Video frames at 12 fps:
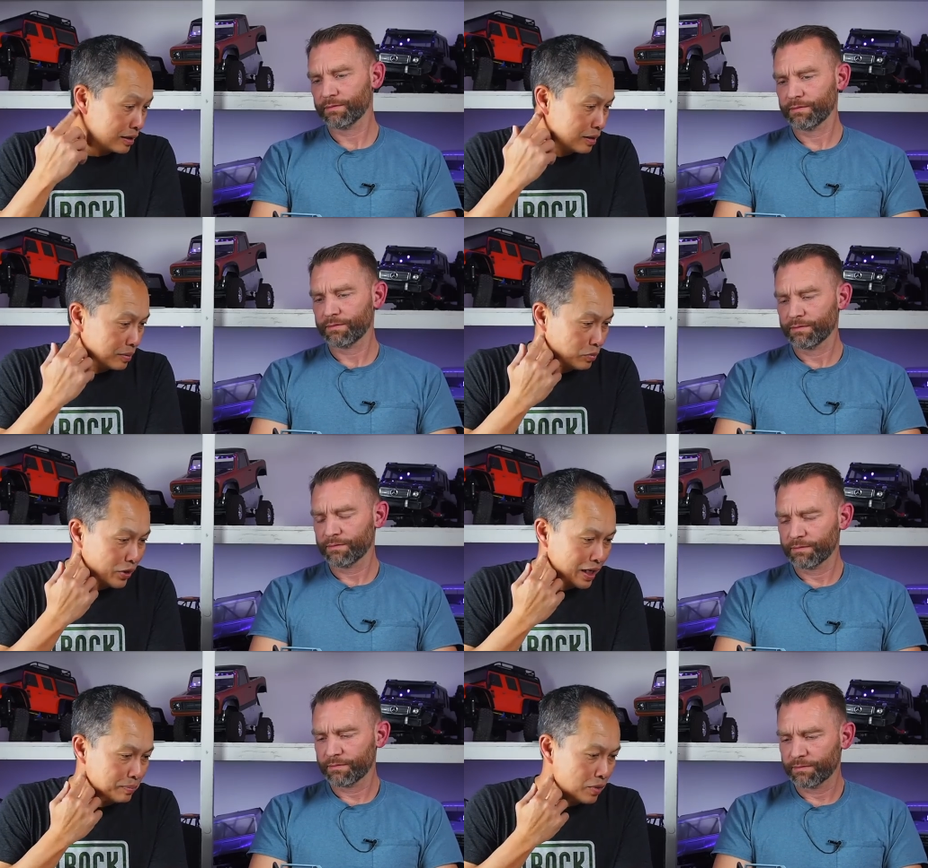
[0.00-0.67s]
Speaker 1: the, the
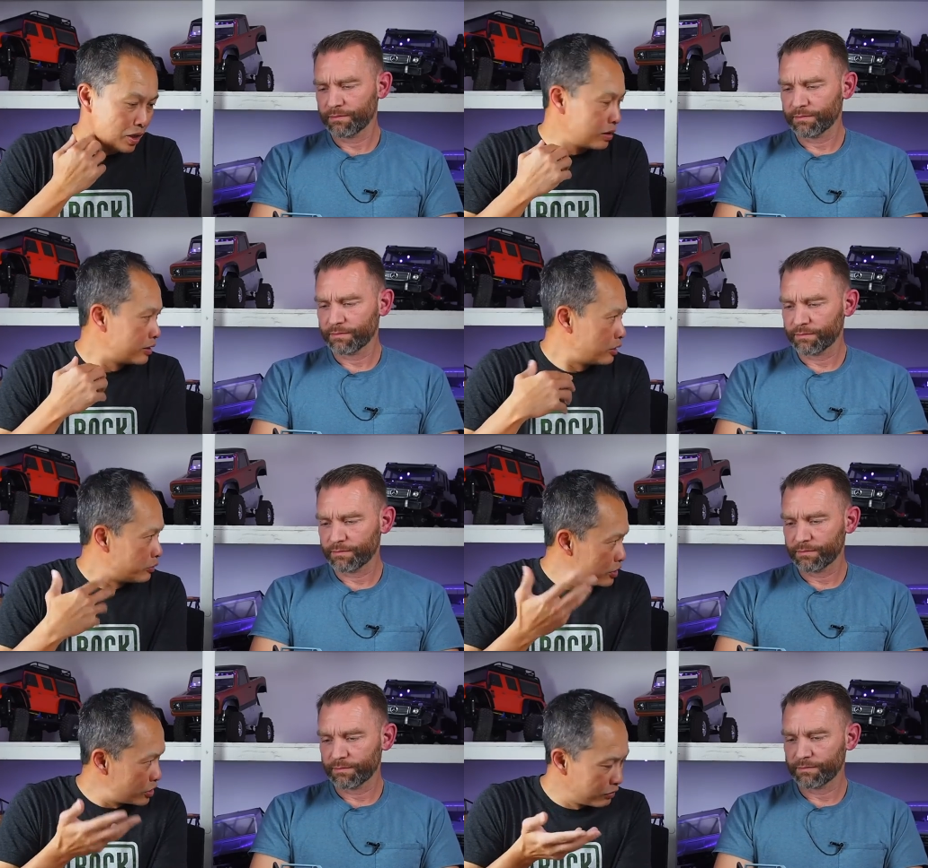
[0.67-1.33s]
brand model, the
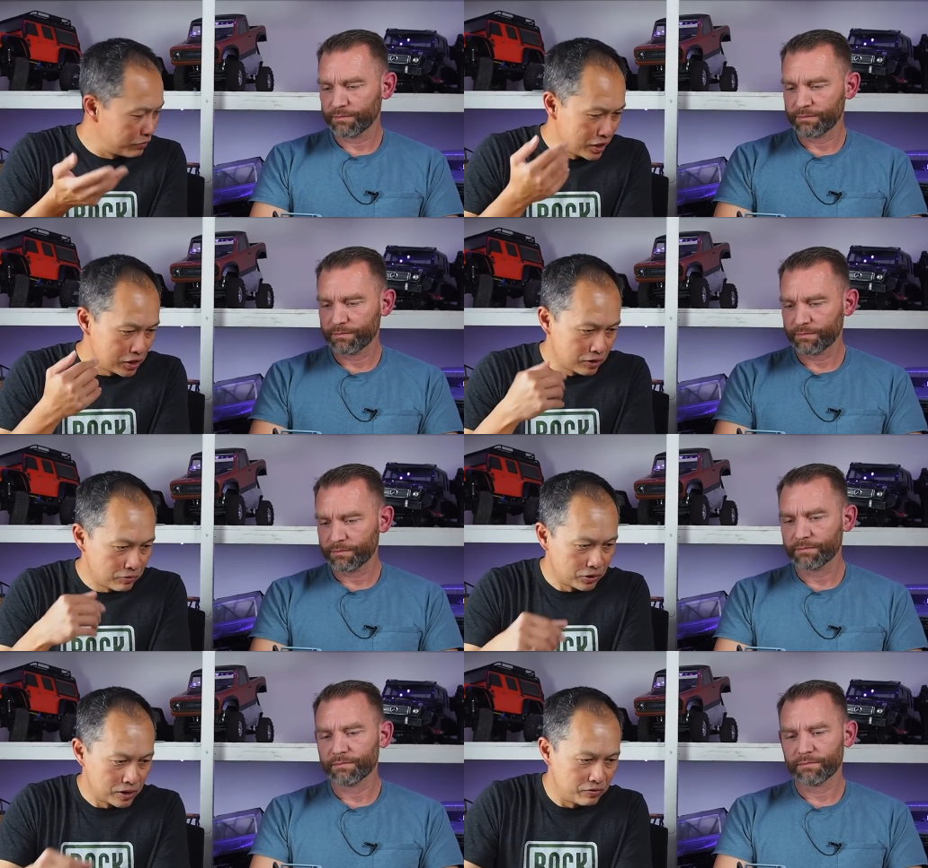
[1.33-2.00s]
original vision
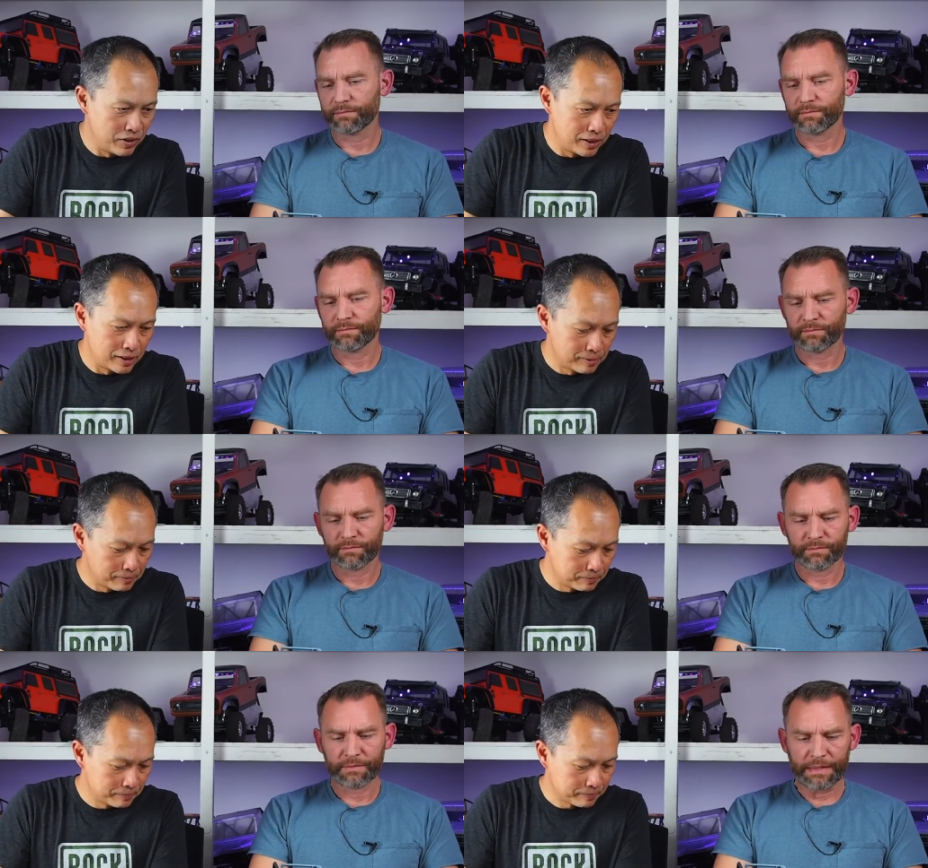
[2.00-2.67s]
for this vehicle.
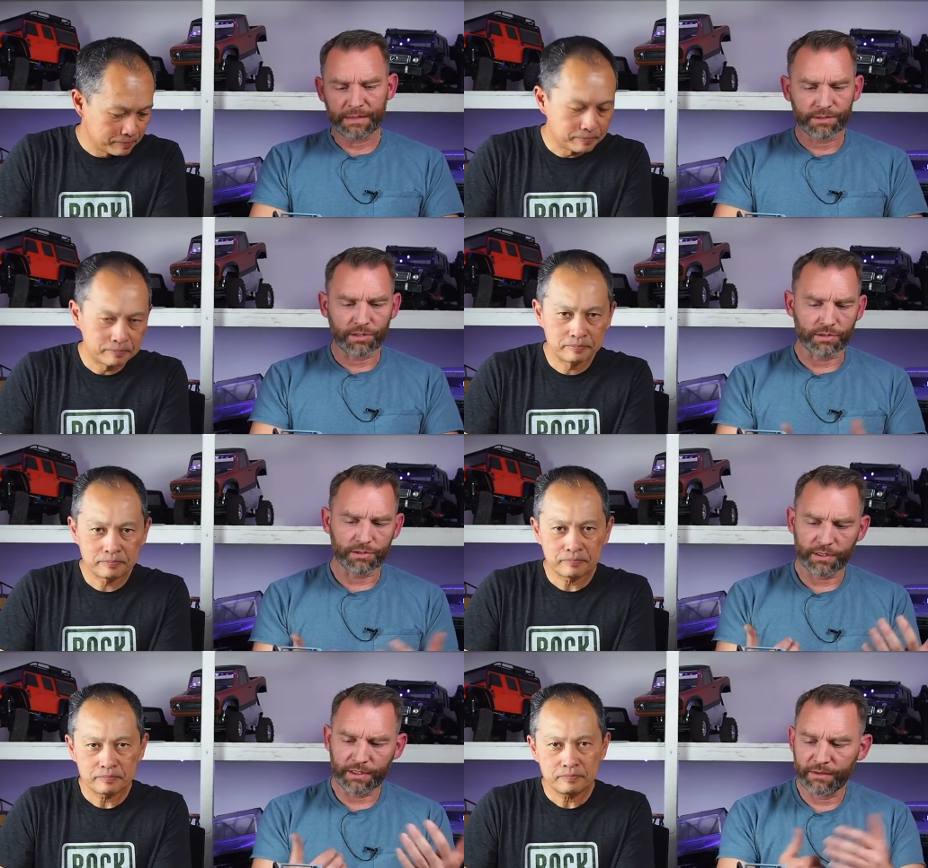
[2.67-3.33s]
Speaker 2: So I was looking
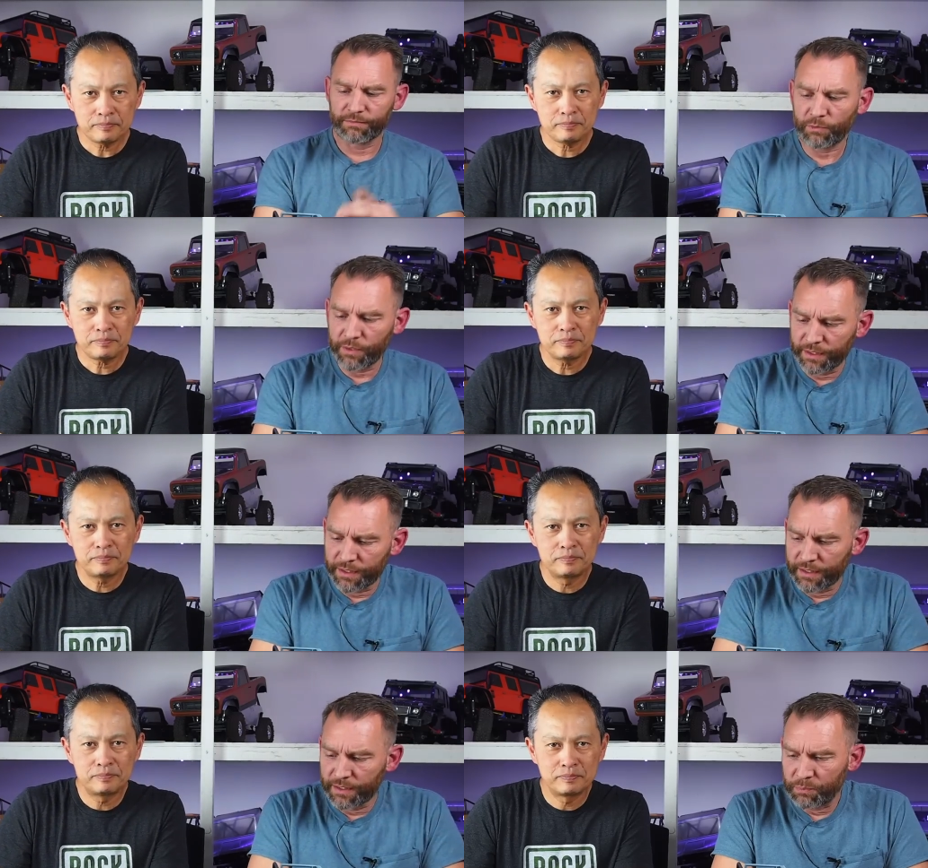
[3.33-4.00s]
at wanting to get
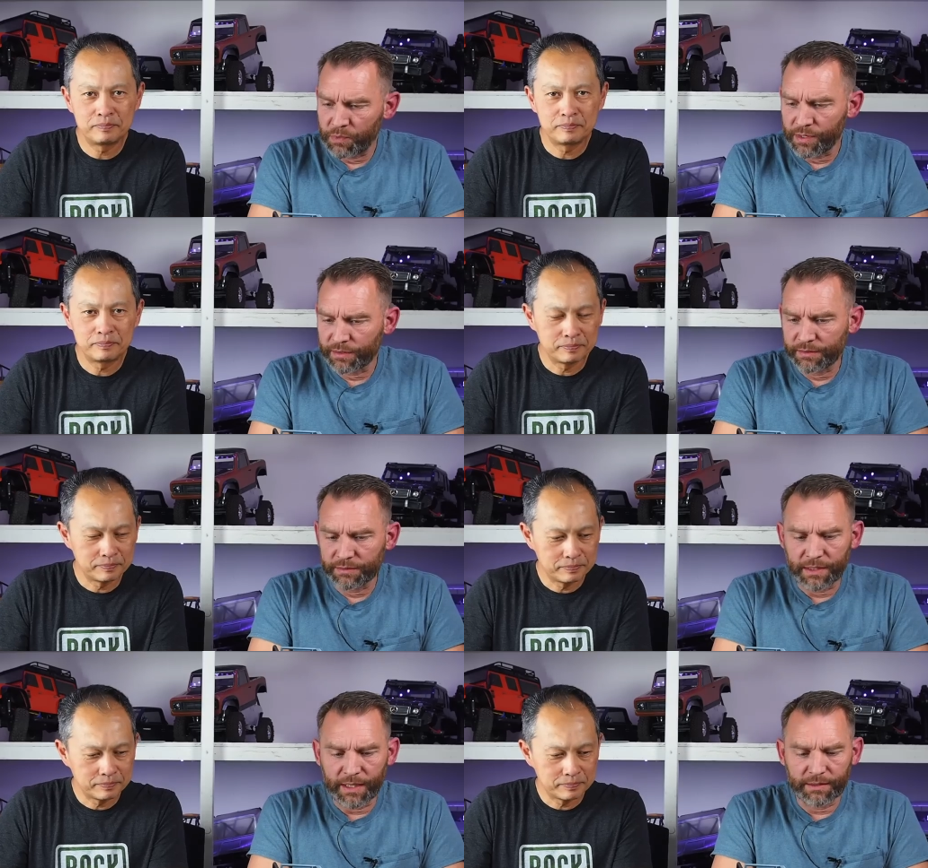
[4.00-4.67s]
a Bronco
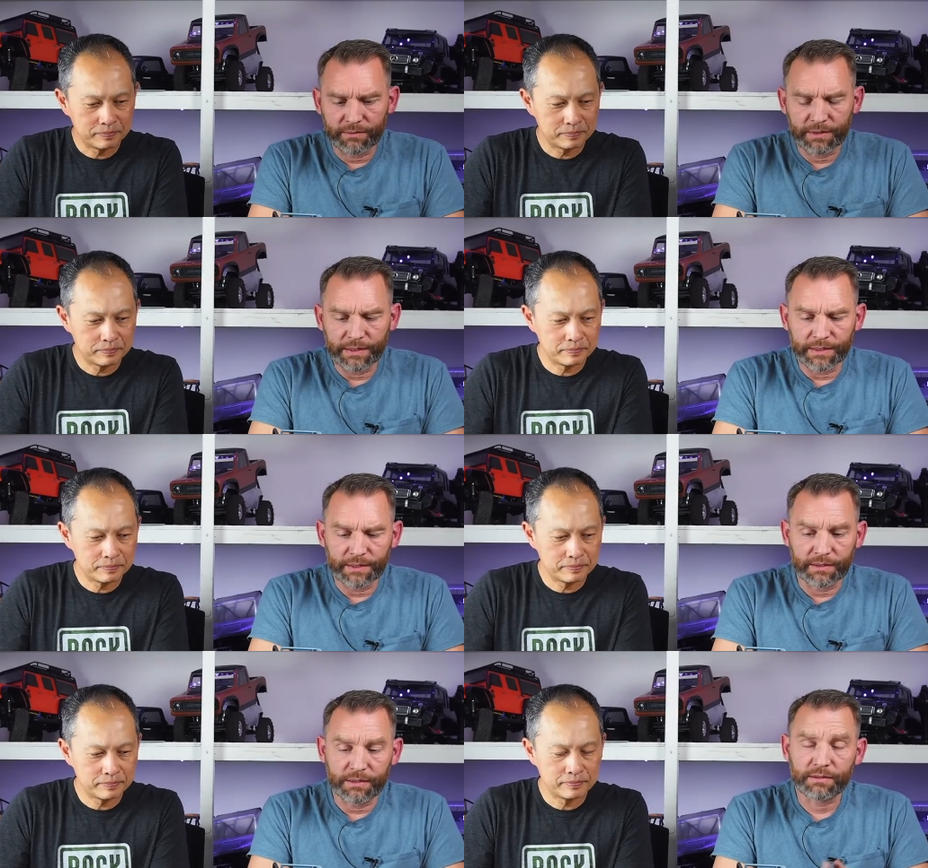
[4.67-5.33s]
that uh,
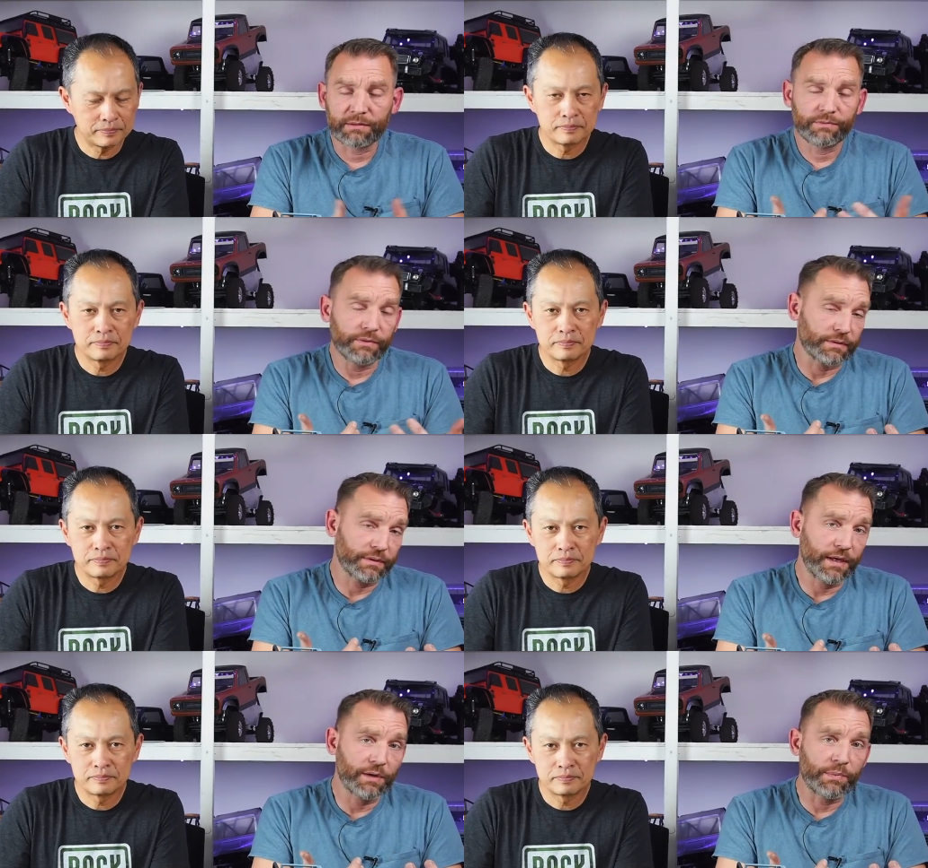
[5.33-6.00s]
it's a
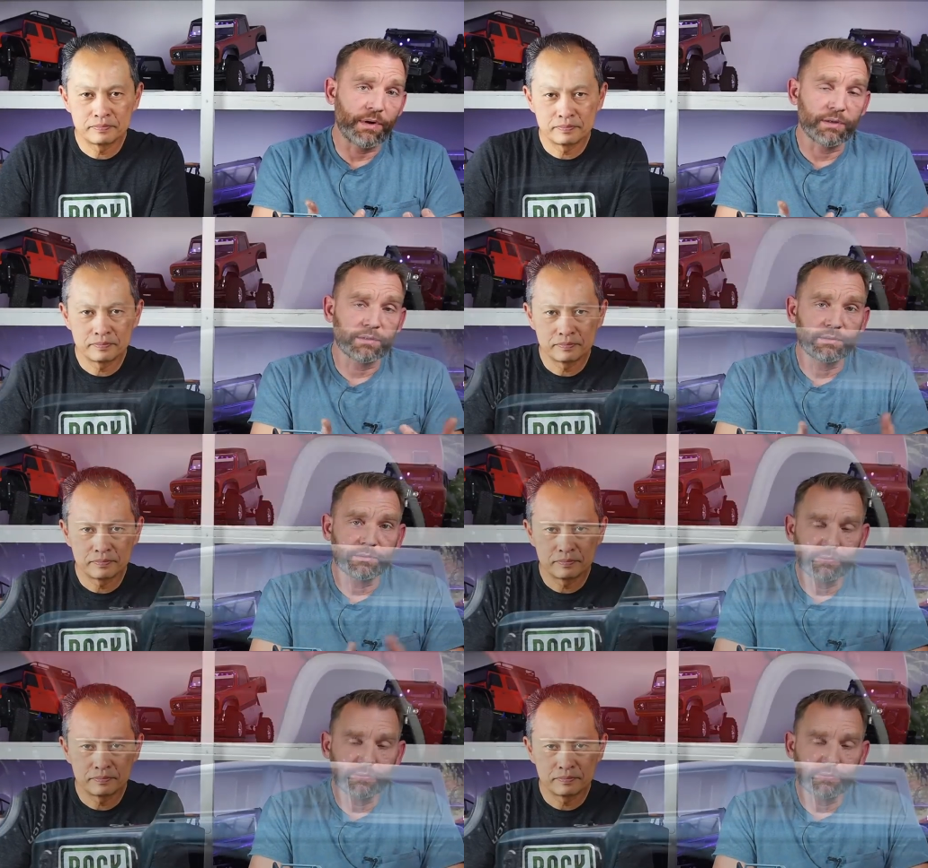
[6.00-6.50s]
scale Bronco